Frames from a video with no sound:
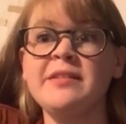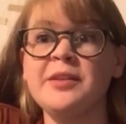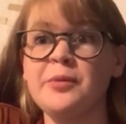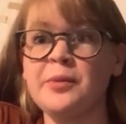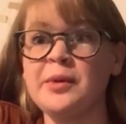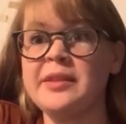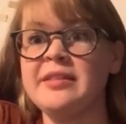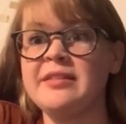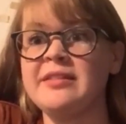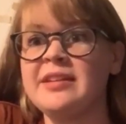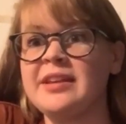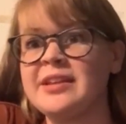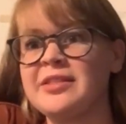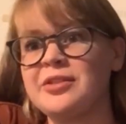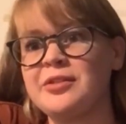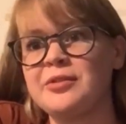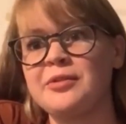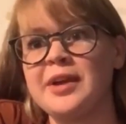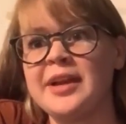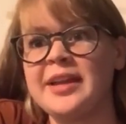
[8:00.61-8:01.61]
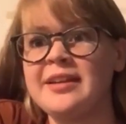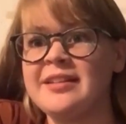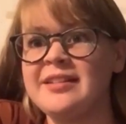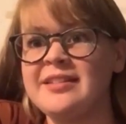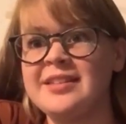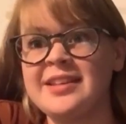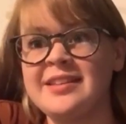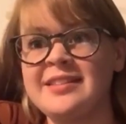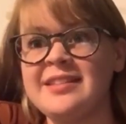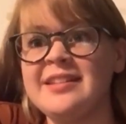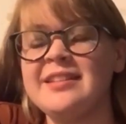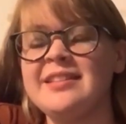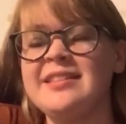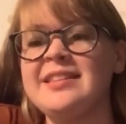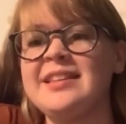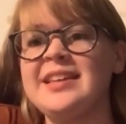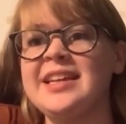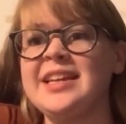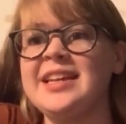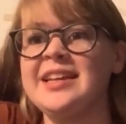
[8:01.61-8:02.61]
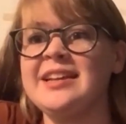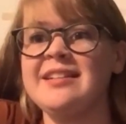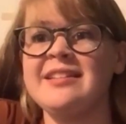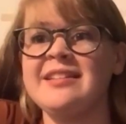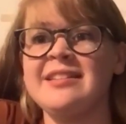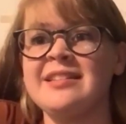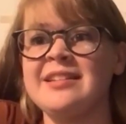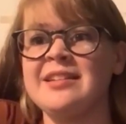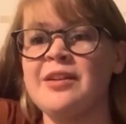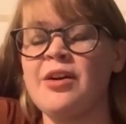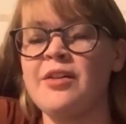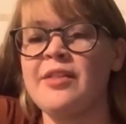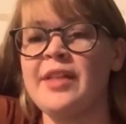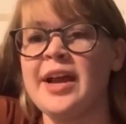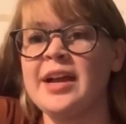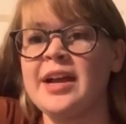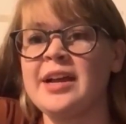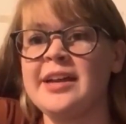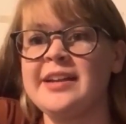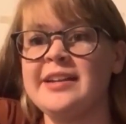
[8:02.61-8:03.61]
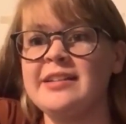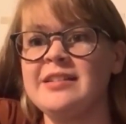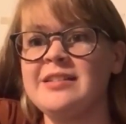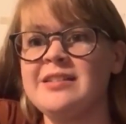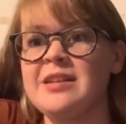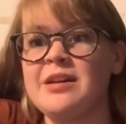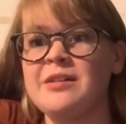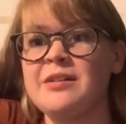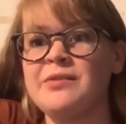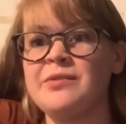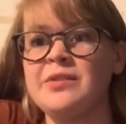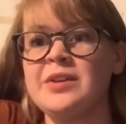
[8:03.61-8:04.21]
it with to get the right consistencies and all that kind of stuff.